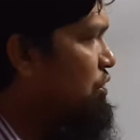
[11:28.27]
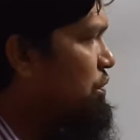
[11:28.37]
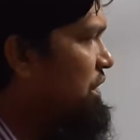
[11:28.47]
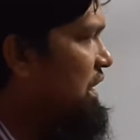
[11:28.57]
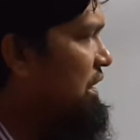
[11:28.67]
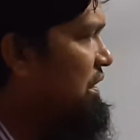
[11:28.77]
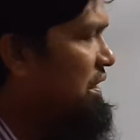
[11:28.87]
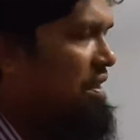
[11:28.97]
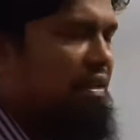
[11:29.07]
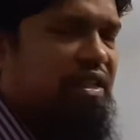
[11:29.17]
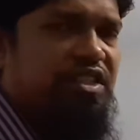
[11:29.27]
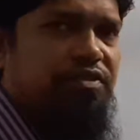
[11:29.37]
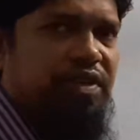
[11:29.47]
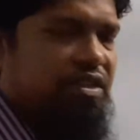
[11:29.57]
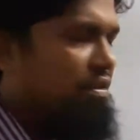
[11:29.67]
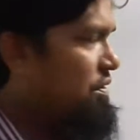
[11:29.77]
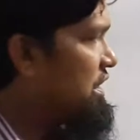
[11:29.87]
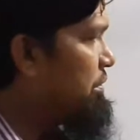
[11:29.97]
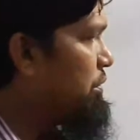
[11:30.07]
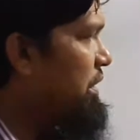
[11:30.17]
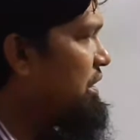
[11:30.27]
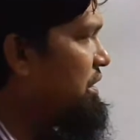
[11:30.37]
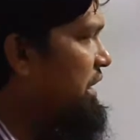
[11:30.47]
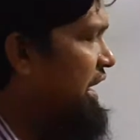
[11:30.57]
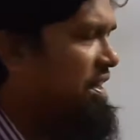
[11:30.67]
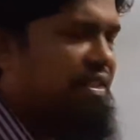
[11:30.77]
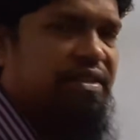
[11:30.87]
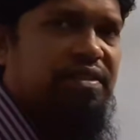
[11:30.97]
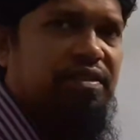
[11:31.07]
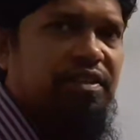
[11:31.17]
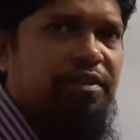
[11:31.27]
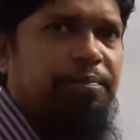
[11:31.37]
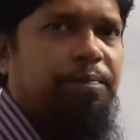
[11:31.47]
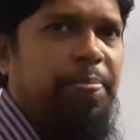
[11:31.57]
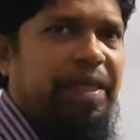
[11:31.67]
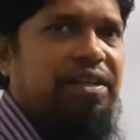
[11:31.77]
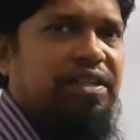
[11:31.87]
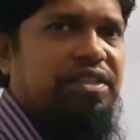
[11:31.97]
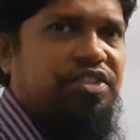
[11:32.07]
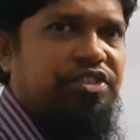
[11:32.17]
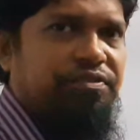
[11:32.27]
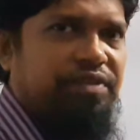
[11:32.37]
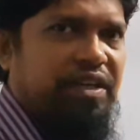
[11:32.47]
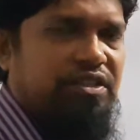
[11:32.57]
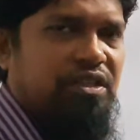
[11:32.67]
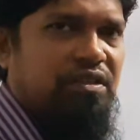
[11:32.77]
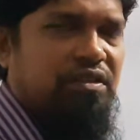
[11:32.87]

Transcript: will be the least fraction. 7 by 8 is the least fraction.